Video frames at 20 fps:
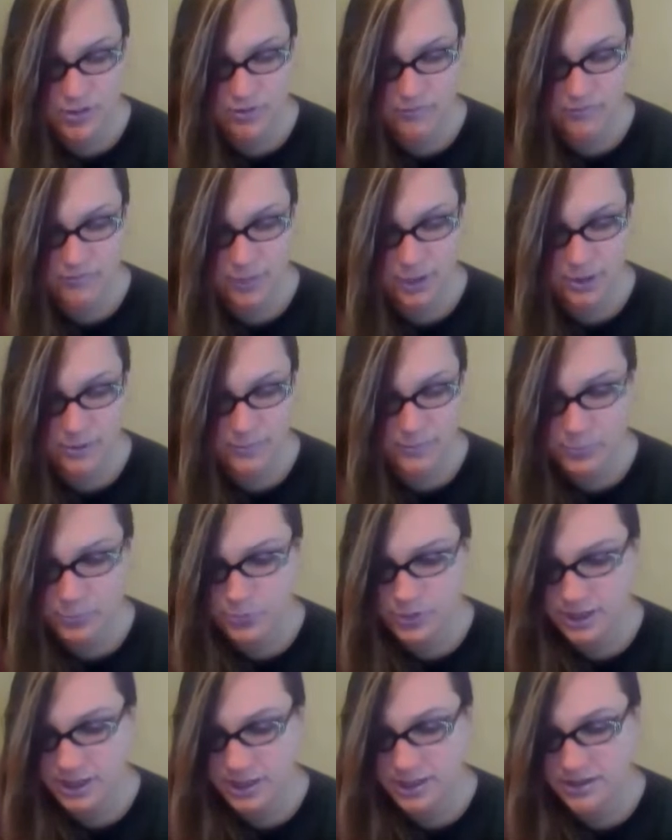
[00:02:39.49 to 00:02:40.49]
front
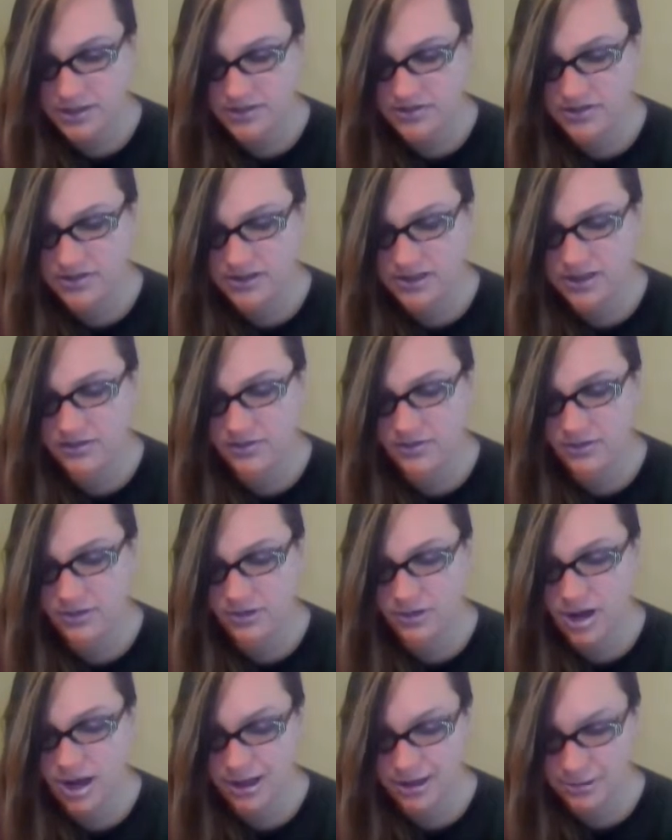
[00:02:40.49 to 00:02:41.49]
point teased
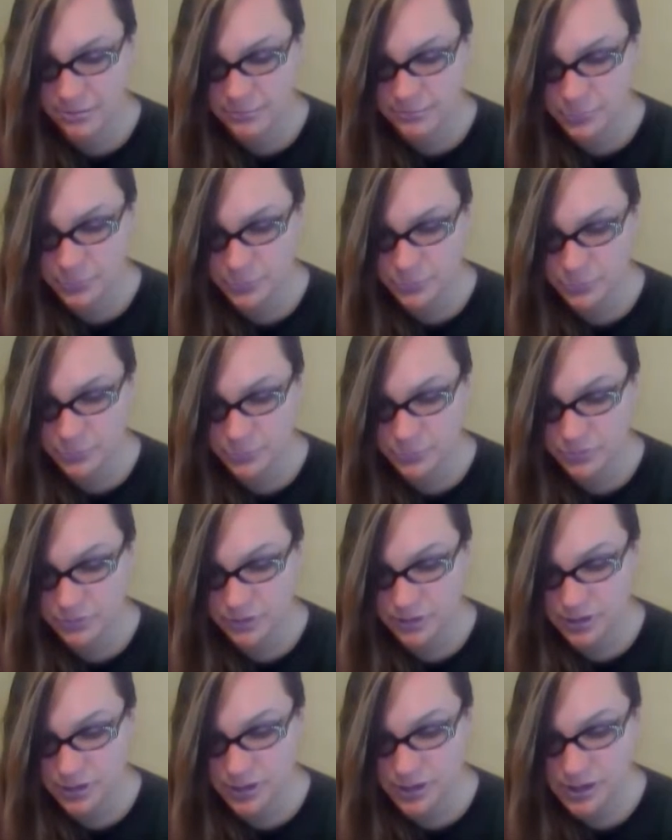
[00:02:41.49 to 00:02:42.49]
her collarbone.
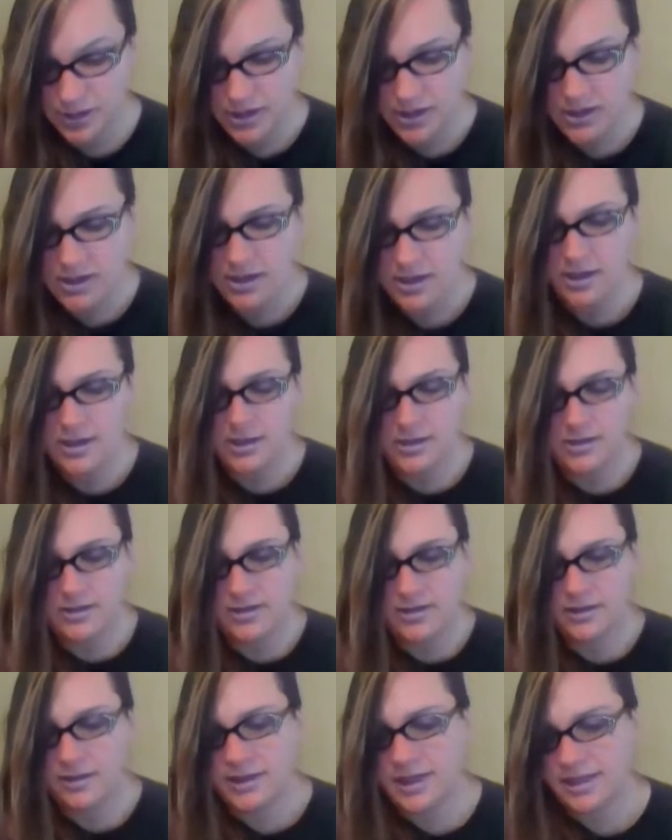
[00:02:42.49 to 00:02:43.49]

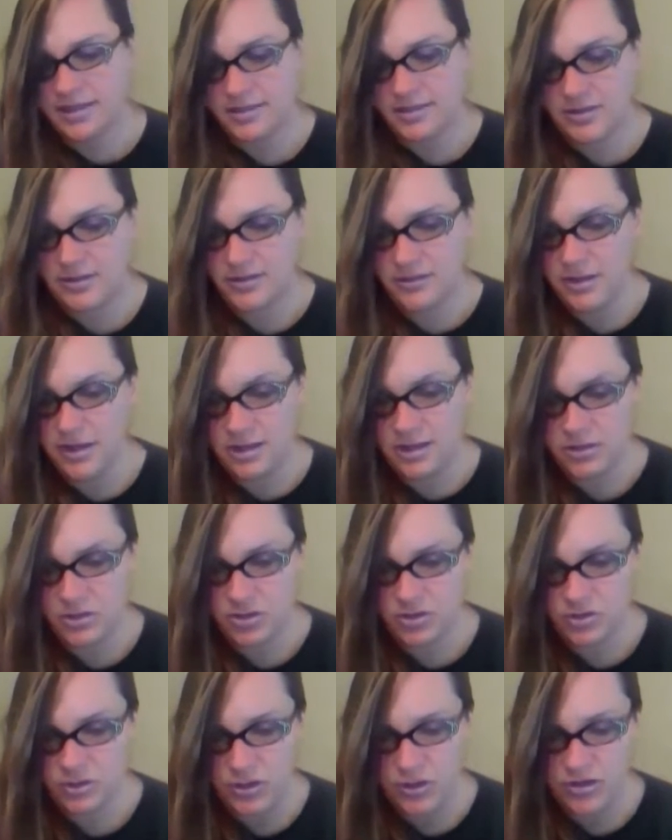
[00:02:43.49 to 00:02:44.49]
"Let's get
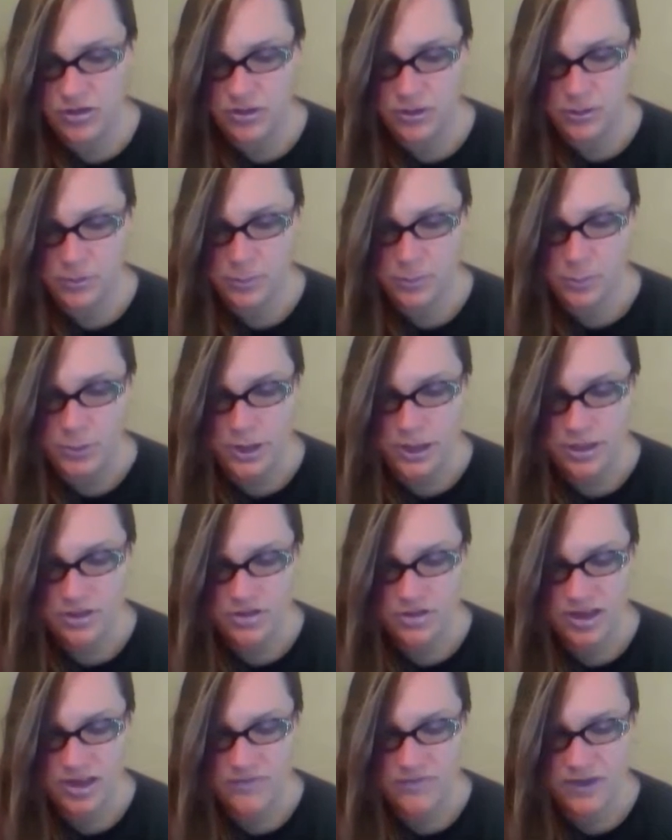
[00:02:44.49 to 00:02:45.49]
straight to the
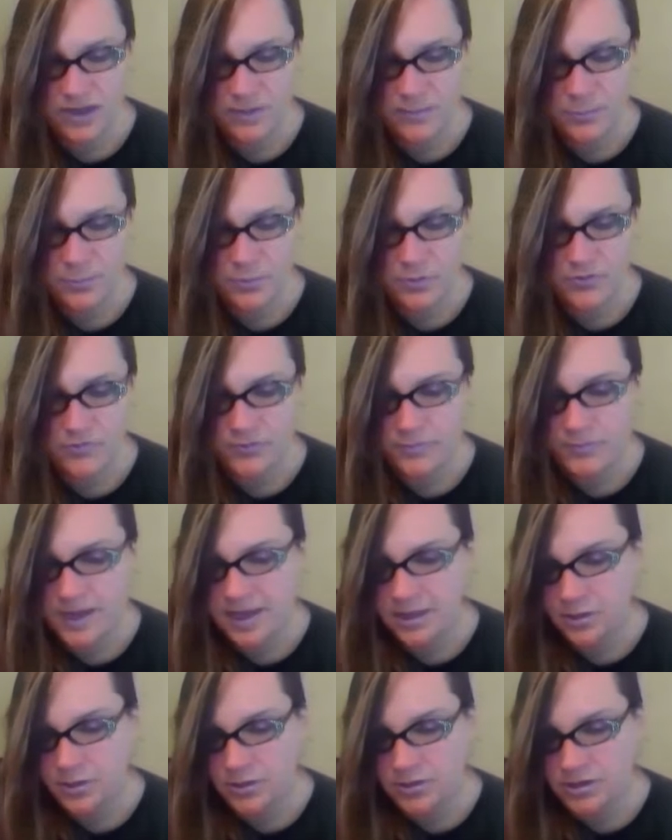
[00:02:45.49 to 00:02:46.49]
point. Do you have any proof
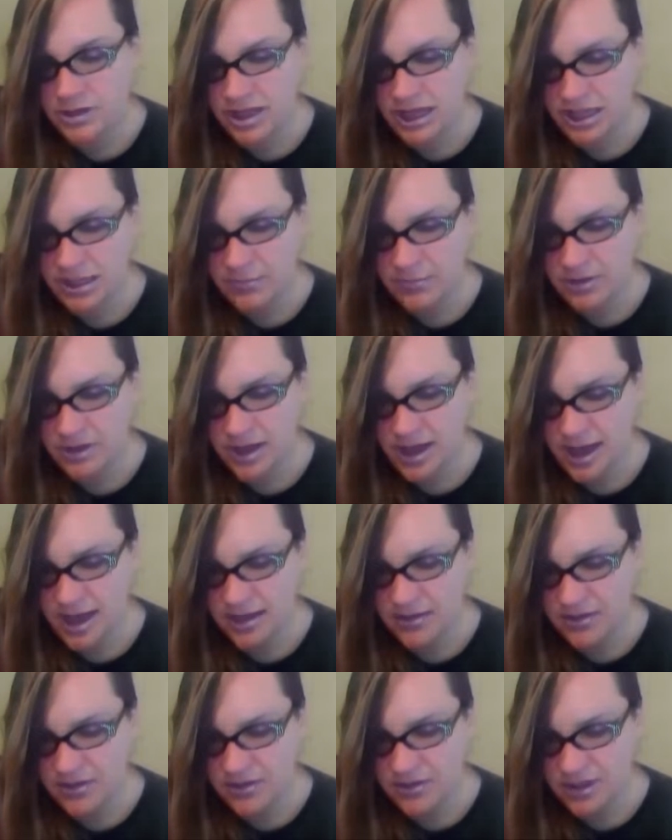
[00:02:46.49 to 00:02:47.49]
about your claims?"
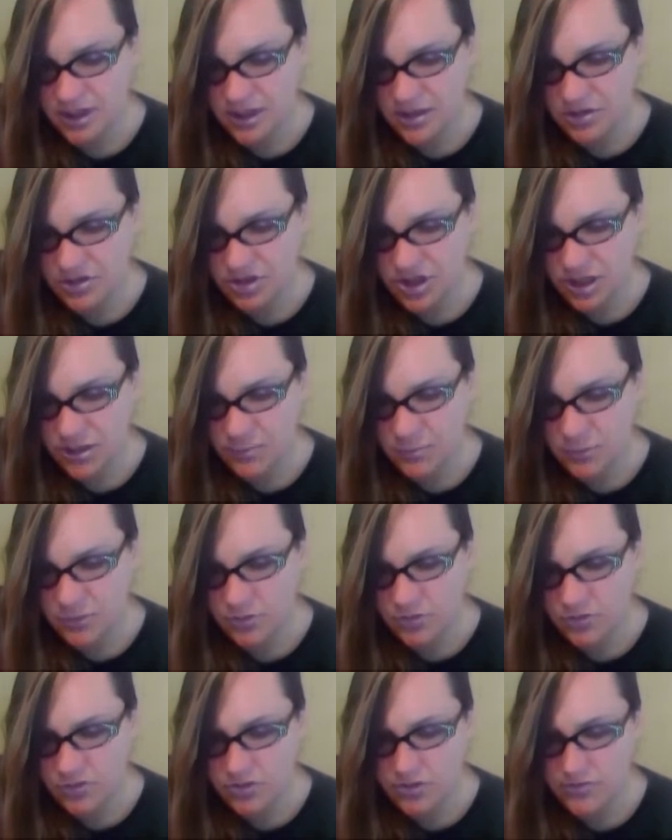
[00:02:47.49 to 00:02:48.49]
asked Dean
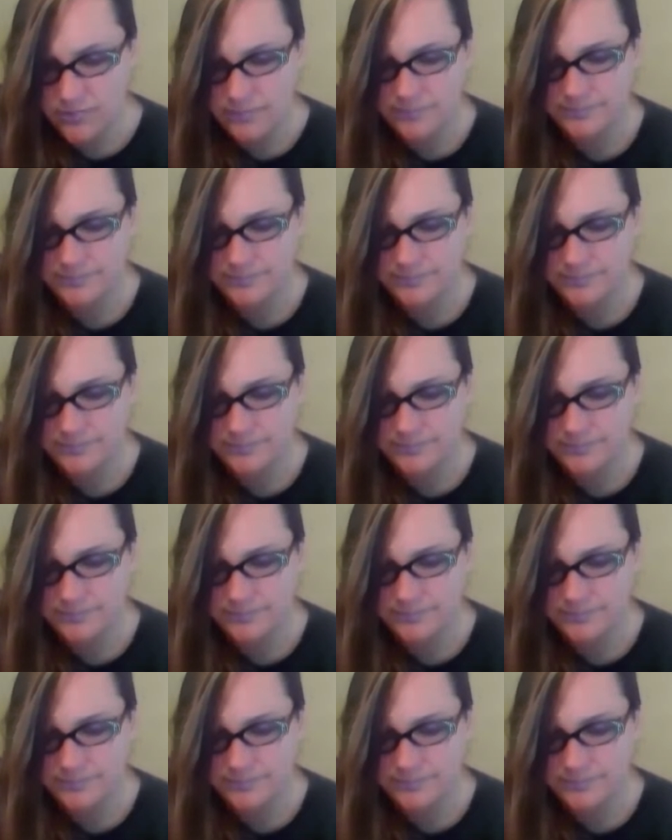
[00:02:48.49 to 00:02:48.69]
Chambers.